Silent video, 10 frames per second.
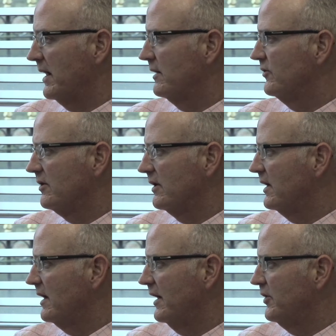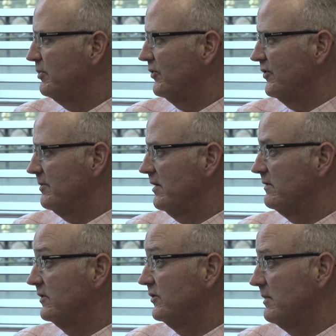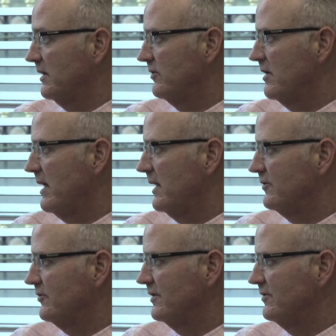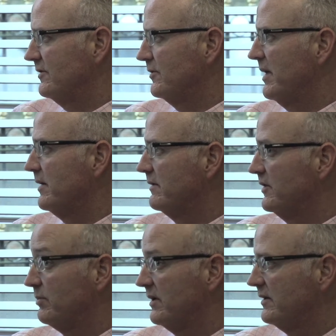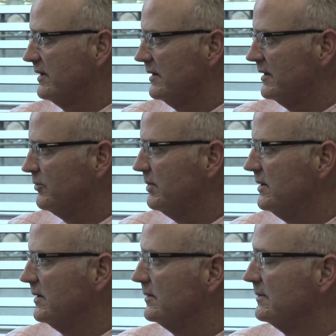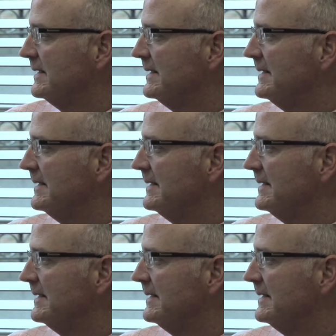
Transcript: whether it be 3% outperformance or 5% over time, and we're looking for